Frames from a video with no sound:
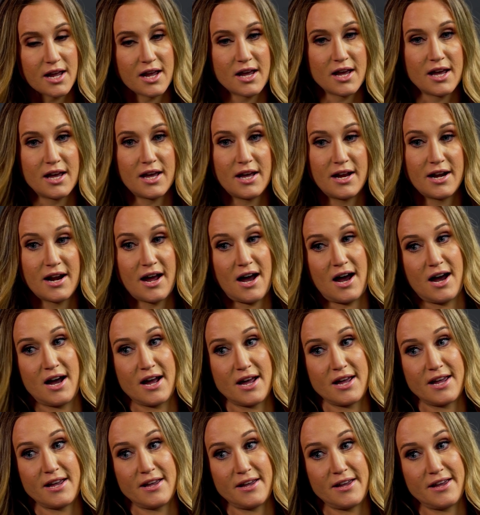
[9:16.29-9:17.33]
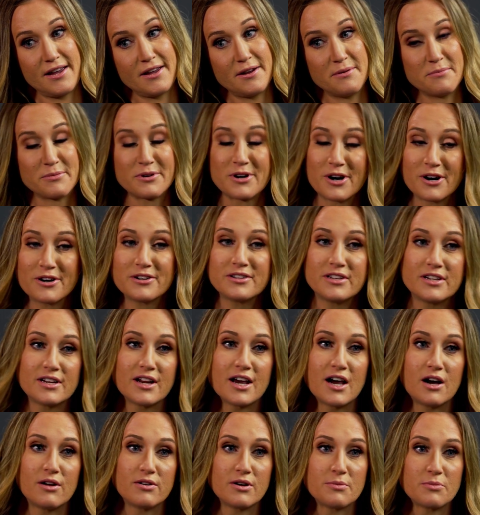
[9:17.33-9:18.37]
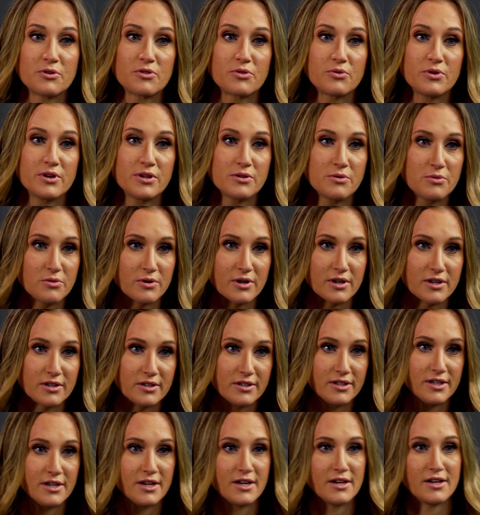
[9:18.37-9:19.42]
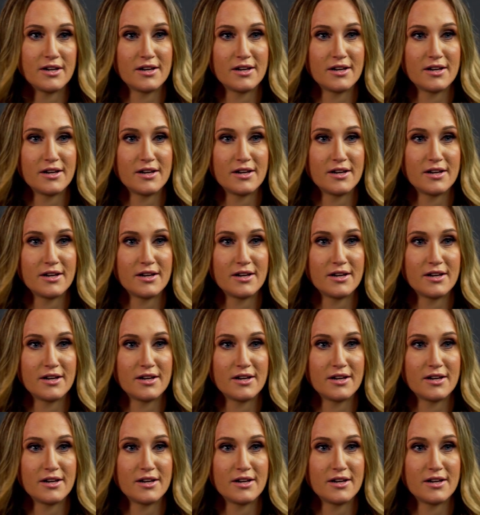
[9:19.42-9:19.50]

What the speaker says: And I am currently now number 3 in the world